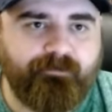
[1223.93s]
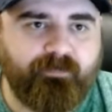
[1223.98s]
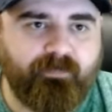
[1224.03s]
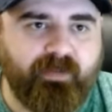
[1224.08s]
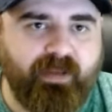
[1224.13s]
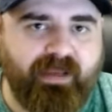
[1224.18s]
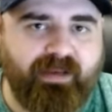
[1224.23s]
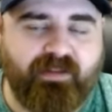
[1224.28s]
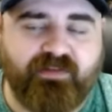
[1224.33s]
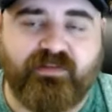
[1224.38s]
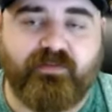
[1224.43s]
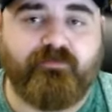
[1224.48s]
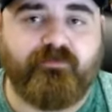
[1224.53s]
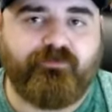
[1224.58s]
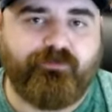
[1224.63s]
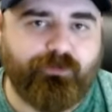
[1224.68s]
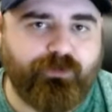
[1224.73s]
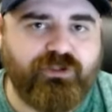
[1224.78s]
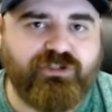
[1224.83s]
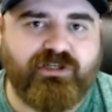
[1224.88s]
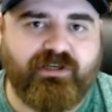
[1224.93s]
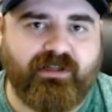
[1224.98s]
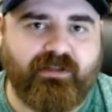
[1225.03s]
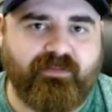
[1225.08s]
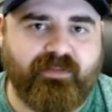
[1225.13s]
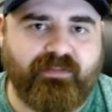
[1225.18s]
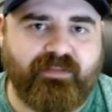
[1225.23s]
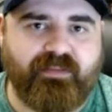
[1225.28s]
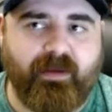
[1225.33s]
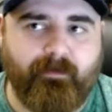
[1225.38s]
And it's unfortunate
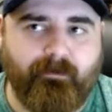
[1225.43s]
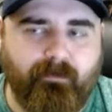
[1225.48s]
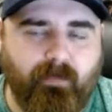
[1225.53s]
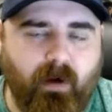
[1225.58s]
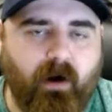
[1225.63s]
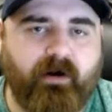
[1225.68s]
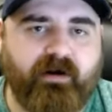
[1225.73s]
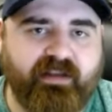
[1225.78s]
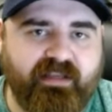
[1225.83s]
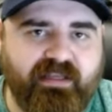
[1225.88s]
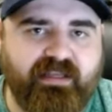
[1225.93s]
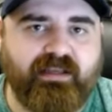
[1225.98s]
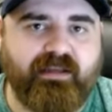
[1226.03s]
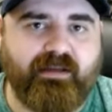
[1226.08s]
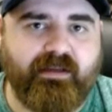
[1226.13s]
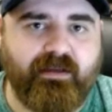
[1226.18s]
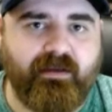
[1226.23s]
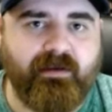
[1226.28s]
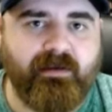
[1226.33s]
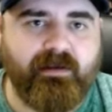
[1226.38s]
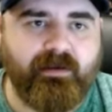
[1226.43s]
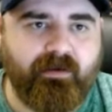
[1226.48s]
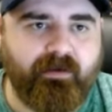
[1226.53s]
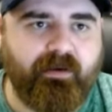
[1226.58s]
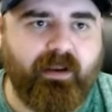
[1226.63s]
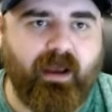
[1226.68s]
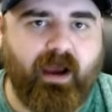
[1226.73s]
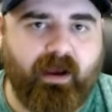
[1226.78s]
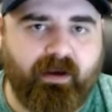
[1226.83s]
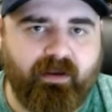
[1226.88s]
that the marquee
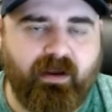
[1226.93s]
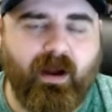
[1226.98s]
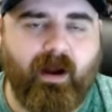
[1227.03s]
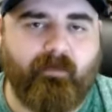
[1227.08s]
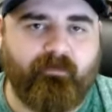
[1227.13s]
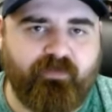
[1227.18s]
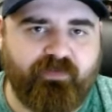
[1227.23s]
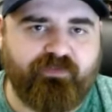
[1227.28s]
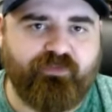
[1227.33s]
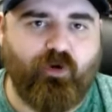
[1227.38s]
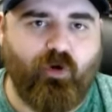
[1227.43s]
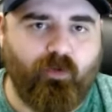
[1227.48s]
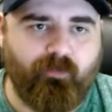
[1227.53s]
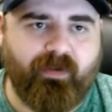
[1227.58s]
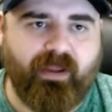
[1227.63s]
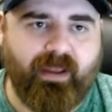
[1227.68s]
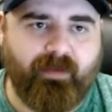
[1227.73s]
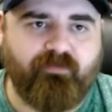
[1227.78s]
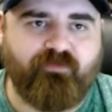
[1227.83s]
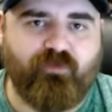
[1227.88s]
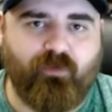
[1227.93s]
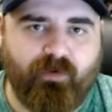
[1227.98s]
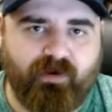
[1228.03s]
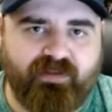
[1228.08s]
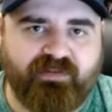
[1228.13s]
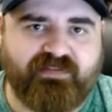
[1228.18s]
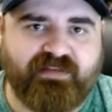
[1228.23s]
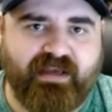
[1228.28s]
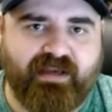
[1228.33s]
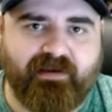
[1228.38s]
non conference home game for
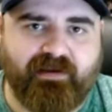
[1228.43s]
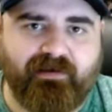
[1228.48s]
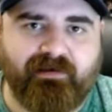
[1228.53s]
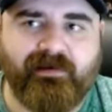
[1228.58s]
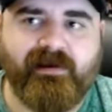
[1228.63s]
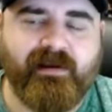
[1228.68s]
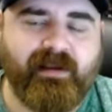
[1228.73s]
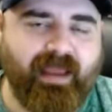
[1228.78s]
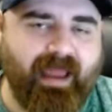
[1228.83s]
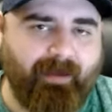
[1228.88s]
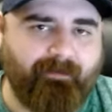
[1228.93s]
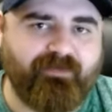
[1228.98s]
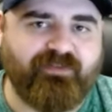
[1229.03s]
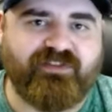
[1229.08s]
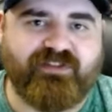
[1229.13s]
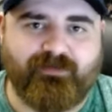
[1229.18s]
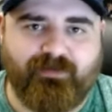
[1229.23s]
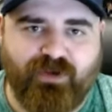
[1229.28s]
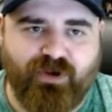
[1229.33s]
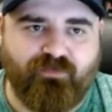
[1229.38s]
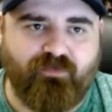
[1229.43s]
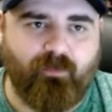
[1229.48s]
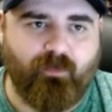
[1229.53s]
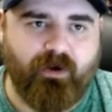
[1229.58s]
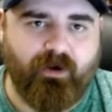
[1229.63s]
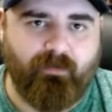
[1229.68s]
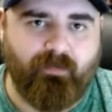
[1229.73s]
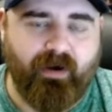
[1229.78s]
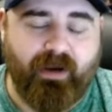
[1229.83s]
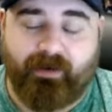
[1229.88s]
Gonzaga happens to be over
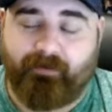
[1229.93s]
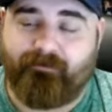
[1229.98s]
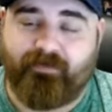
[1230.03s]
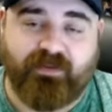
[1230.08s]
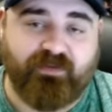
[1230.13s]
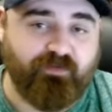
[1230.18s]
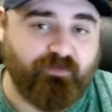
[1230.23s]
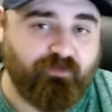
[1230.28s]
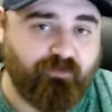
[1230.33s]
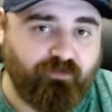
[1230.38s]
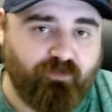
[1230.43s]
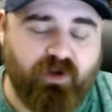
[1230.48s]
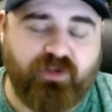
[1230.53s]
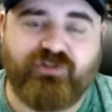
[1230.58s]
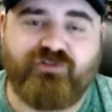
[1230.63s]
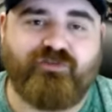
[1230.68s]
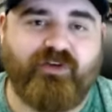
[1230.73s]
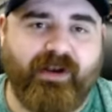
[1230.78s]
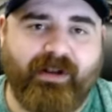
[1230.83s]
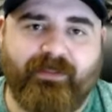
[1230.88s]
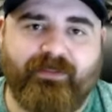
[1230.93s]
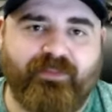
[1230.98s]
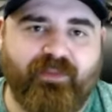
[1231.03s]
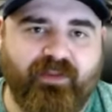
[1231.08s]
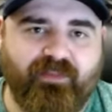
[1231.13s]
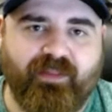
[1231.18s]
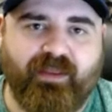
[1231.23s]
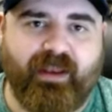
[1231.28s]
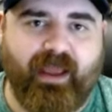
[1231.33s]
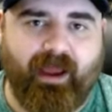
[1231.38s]
winter break. It's a frustrating
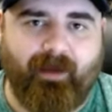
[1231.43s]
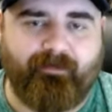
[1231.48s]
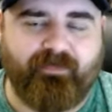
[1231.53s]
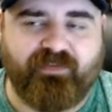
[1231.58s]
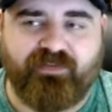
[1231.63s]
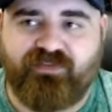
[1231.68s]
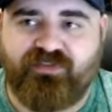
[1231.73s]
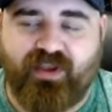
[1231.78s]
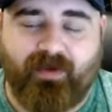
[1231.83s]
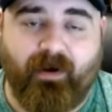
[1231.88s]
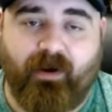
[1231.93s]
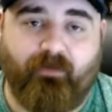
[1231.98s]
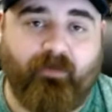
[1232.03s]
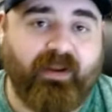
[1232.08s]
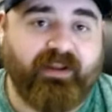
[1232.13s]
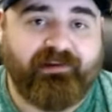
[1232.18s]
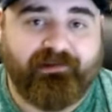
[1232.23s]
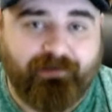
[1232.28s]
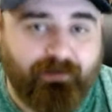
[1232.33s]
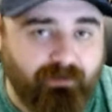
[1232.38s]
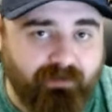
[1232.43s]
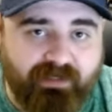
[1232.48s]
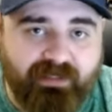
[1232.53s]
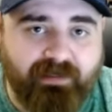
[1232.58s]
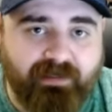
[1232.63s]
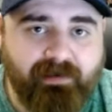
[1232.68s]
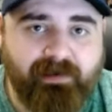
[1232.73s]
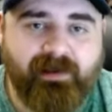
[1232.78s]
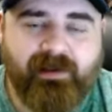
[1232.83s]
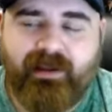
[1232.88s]
thing that happens semi
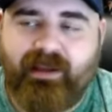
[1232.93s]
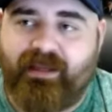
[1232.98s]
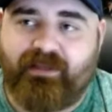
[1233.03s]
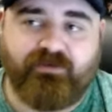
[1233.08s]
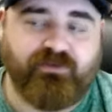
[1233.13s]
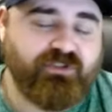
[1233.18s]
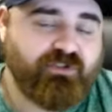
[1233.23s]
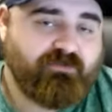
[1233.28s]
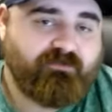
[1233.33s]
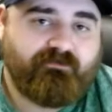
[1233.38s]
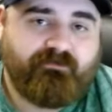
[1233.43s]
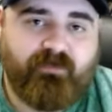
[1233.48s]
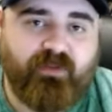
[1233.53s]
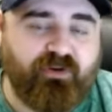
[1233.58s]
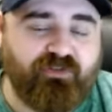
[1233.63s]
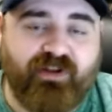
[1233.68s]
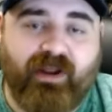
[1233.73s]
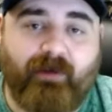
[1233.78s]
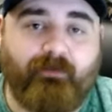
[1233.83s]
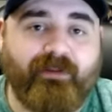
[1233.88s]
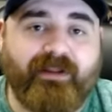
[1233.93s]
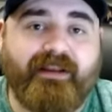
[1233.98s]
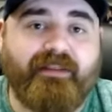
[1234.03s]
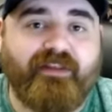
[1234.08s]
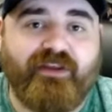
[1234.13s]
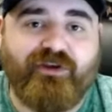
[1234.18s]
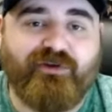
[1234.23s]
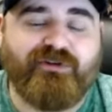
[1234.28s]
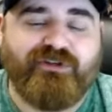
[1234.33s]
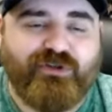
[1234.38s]
regularly, and just there's not really
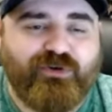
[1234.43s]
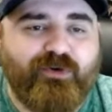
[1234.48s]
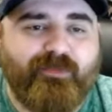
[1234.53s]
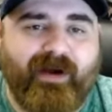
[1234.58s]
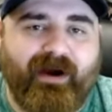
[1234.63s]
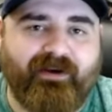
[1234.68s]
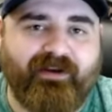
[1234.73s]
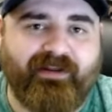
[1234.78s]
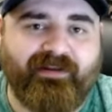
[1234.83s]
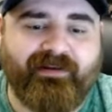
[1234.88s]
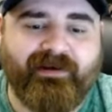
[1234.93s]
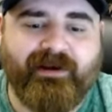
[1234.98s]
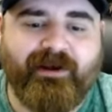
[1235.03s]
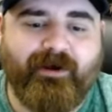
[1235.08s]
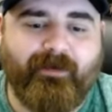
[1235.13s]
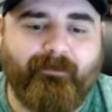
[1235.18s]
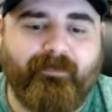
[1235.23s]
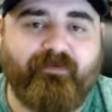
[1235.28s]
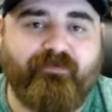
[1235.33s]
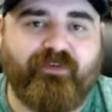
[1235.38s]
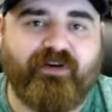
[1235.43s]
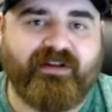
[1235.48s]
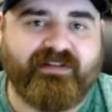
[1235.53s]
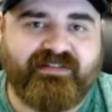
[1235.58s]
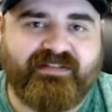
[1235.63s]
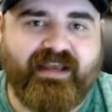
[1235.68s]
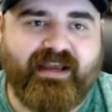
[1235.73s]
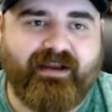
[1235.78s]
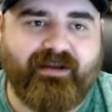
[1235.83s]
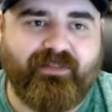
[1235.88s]
anything you can do about it. But for
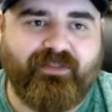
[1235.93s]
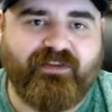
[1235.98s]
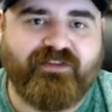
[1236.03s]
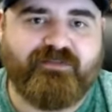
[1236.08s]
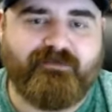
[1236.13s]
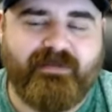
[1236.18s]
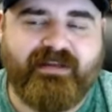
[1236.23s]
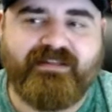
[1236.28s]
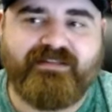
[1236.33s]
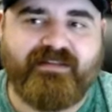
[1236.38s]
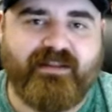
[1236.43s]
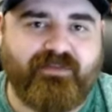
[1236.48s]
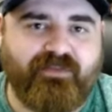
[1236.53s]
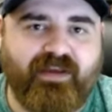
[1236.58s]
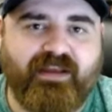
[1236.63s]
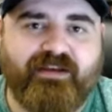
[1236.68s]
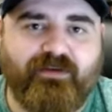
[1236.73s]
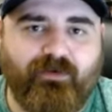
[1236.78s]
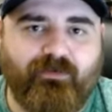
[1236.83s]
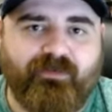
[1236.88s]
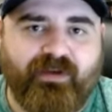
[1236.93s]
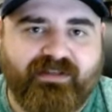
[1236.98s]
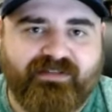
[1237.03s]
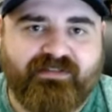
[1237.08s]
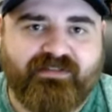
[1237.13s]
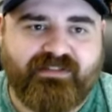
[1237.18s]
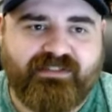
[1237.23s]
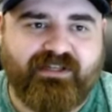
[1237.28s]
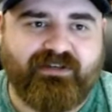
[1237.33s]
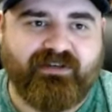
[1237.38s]
Gonzaga, this means that they don't
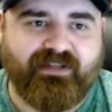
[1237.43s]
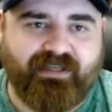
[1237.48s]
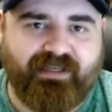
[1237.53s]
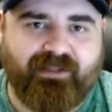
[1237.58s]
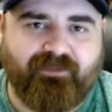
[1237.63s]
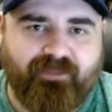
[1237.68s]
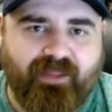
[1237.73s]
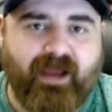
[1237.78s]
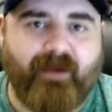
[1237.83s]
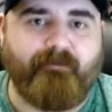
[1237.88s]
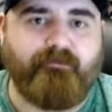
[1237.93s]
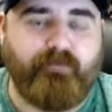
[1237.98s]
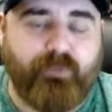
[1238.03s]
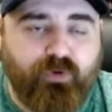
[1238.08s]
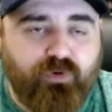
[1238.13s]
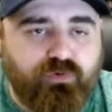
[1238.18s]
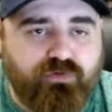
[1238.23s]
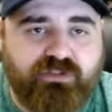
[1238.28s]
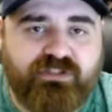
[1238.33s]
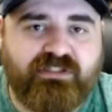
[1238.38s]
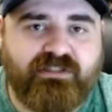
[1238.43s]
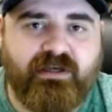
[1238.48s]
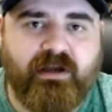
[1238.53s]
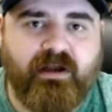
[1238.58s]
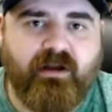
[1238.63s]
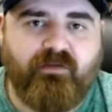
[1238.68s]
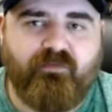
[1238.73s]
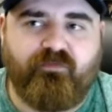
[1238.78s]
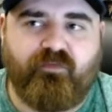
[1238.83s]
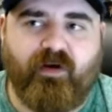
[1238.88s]
necessarily get that boost
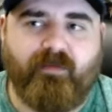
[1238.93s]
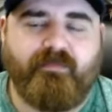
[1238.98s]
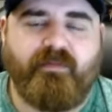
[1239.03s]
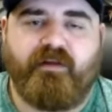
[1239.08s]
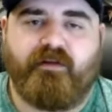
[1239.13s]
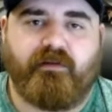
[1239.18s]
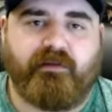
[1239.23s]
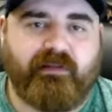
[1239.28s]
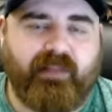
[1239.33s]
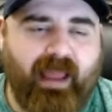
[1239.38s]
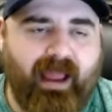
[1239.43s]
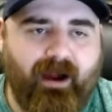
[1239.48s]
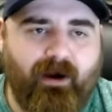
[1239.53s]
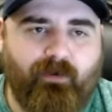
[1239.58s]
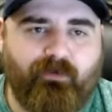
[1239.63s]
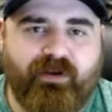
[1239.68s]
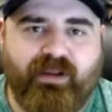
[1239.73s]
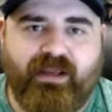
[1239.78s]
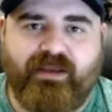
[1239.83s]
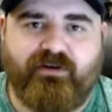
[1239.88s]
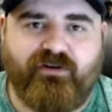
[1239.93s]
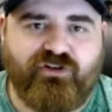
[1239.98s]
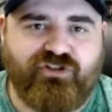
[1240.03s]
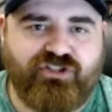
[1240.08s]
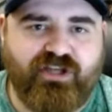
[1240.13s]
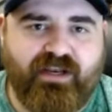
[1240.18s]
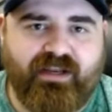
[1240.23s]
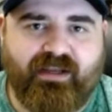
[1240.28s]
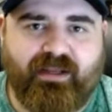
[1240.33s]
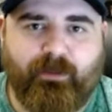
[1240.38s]
from the loud,
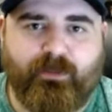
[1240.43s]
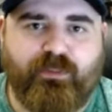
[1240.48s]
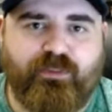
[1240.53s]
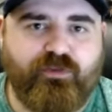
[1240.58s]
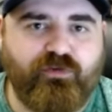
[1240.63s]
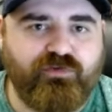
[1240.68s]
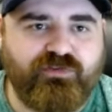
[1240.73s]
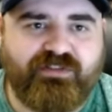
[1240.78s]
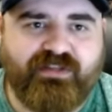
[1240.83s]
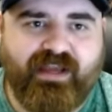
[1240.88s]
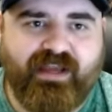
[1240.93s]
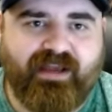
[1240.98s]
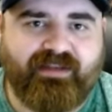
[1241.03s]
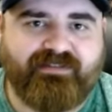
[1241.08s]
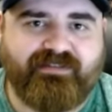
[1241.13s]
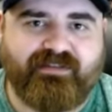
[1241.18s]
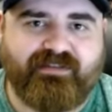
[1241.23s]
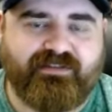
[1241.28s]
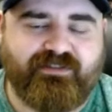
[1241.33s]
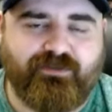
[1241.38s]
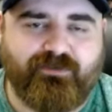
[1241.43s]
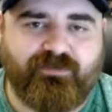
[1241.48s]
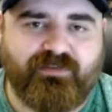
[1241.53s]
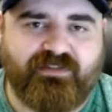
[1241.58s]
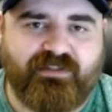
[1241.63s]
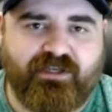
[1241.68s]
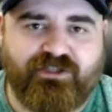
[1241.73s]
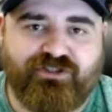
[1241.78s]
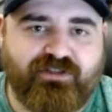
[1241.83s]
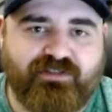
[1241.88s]
energetic, enthusiastic student
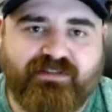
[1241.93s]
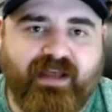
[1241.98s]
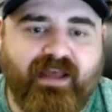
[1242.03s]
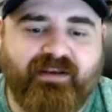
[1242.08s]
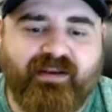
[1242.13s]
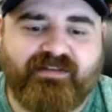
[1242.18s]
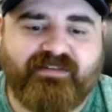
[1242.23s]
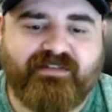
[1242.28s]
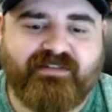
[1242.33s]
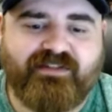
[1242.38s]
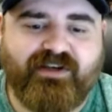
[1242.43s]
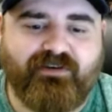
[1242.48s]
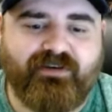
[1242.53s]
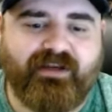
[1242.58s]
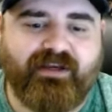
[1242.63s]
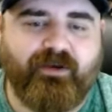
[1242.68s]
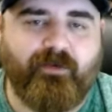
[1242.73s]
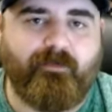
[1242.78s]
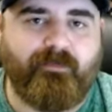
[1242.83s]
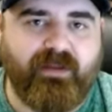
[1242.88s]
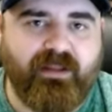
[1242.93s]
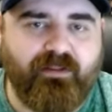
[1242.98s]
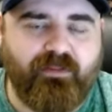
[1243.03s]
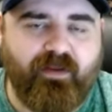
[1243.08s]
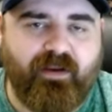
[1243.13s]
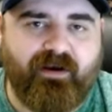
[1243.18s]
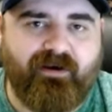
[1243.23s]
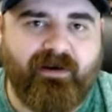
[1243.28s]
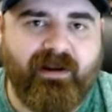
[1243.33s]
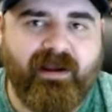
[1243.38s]
section. It's not necessarily going to be
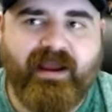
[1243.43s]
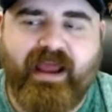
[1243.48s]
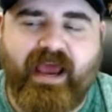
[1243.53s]
there.